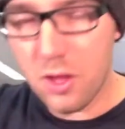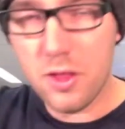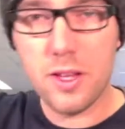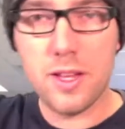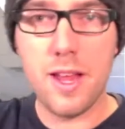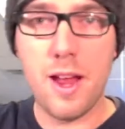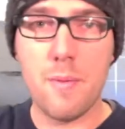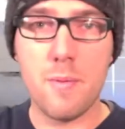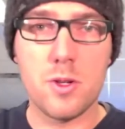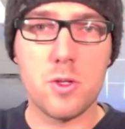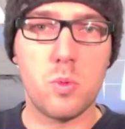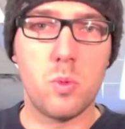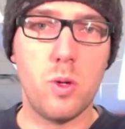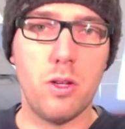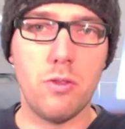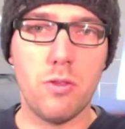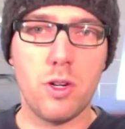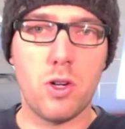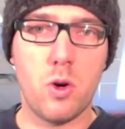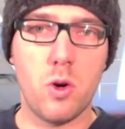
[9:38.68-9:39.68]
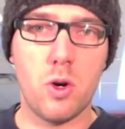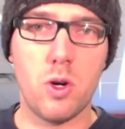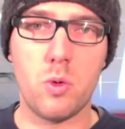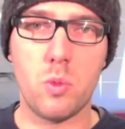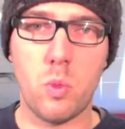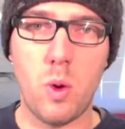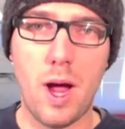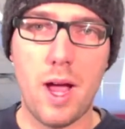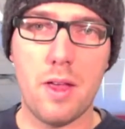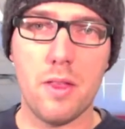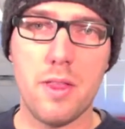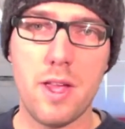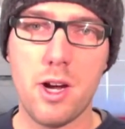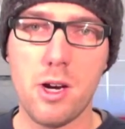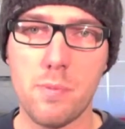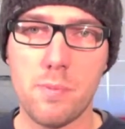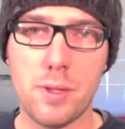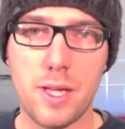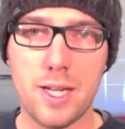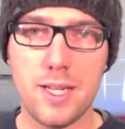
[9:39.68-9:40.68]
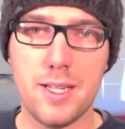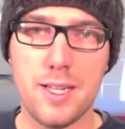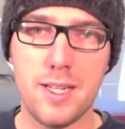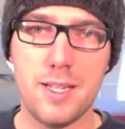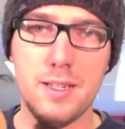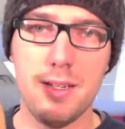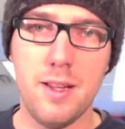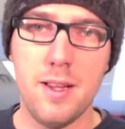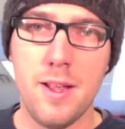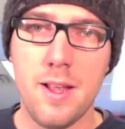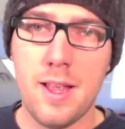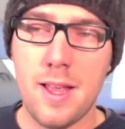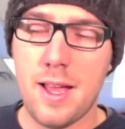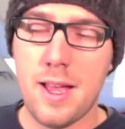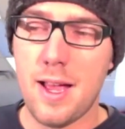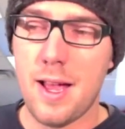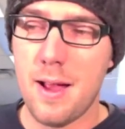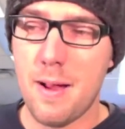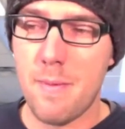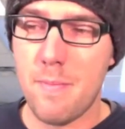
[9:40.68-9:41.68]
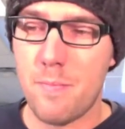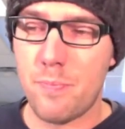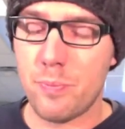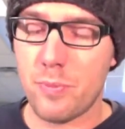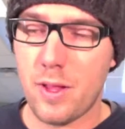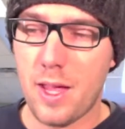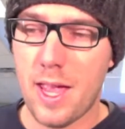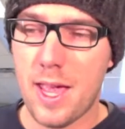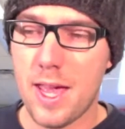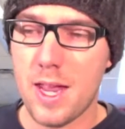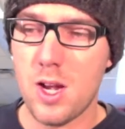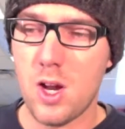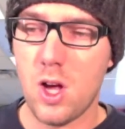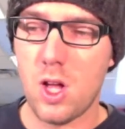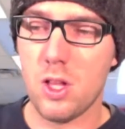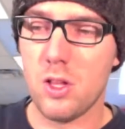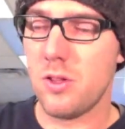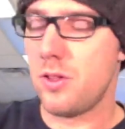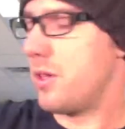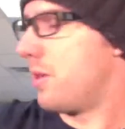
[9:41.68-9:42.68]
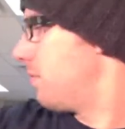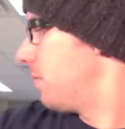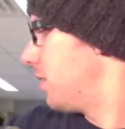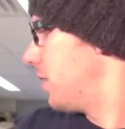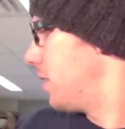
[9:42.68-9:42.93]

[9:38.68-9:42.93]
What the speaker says: of the cameras will record while they are plugged in, and all of them